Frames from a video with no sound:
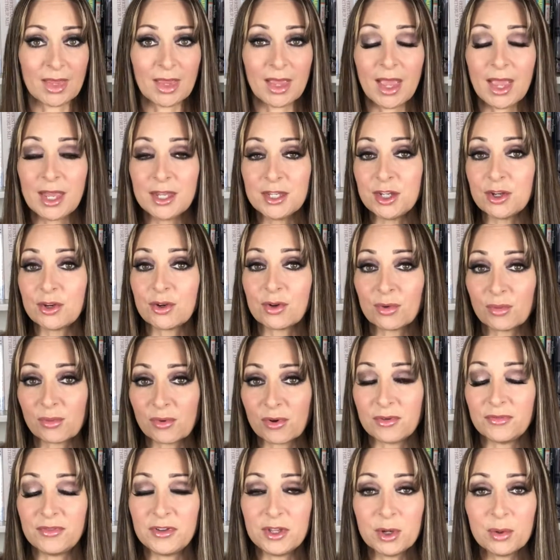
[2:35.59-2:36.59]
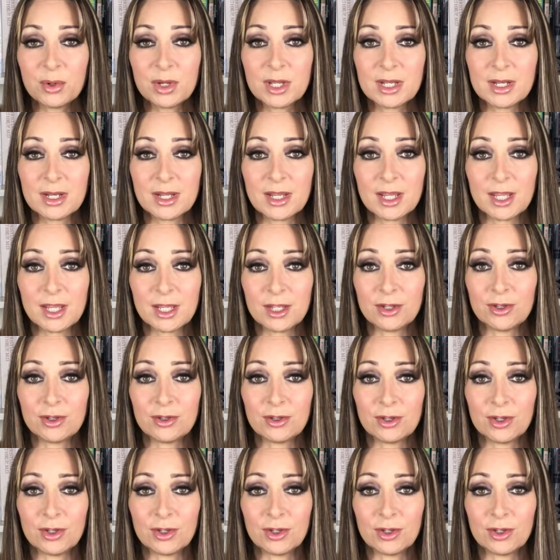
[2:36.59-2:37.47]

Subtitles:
and you can review it in